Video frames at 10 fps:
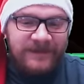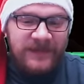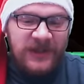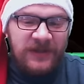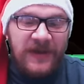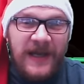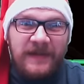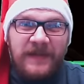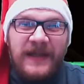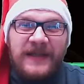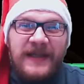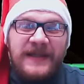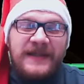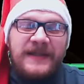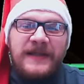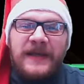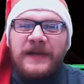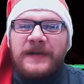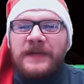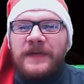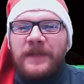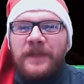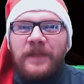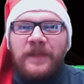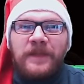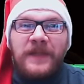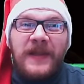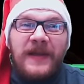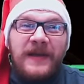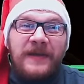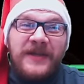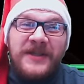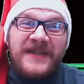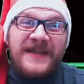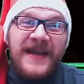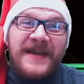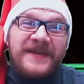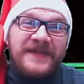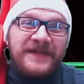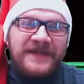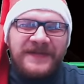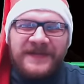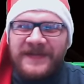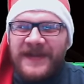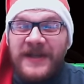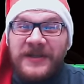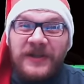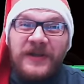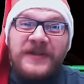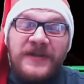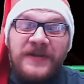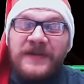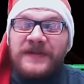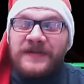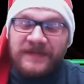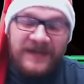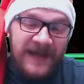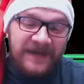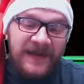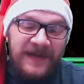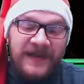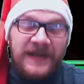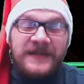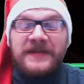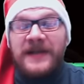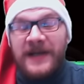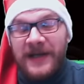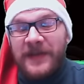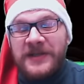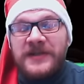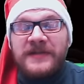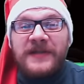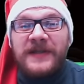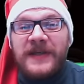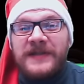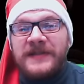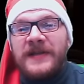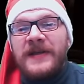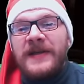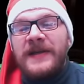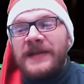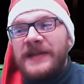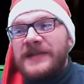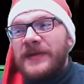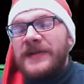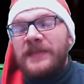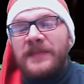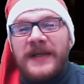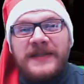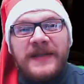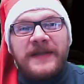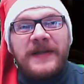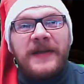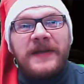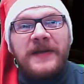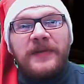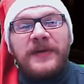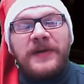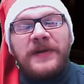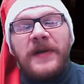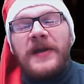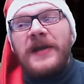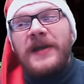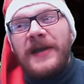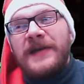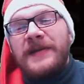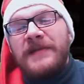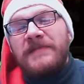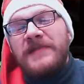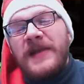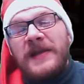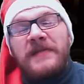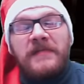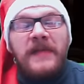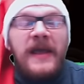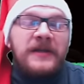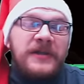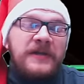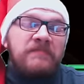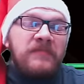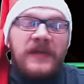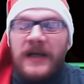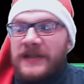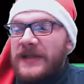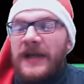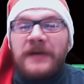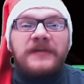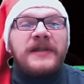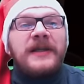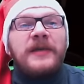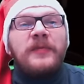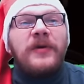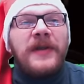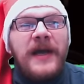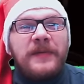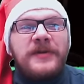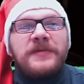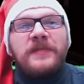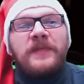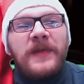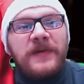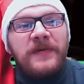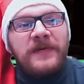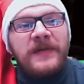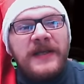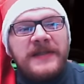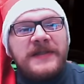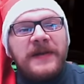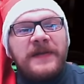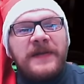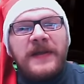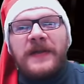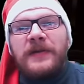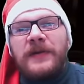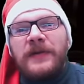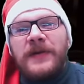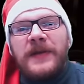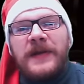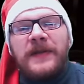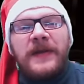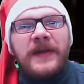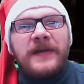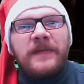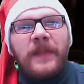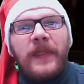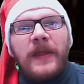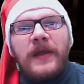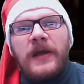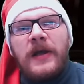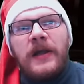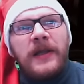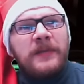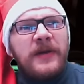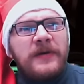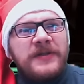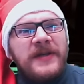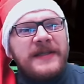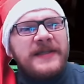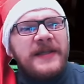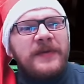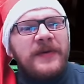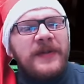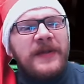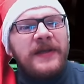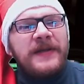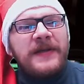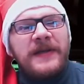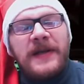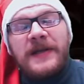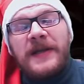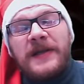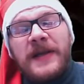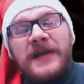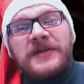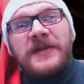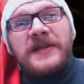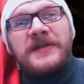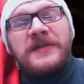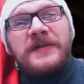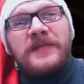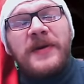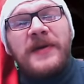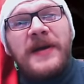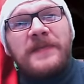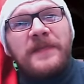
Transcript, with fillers: So yeah, it, it's. I mean, she's there. It looks cool. Definitely does. Her animations feel nice. That's about the best thing that I can tell about her. And that, yeah, she does have slightly more damage than you'd necessarily think looking at the kit. Let me know what you guys think about the guillotine, and I'll catch you guys soon. Bye-bye.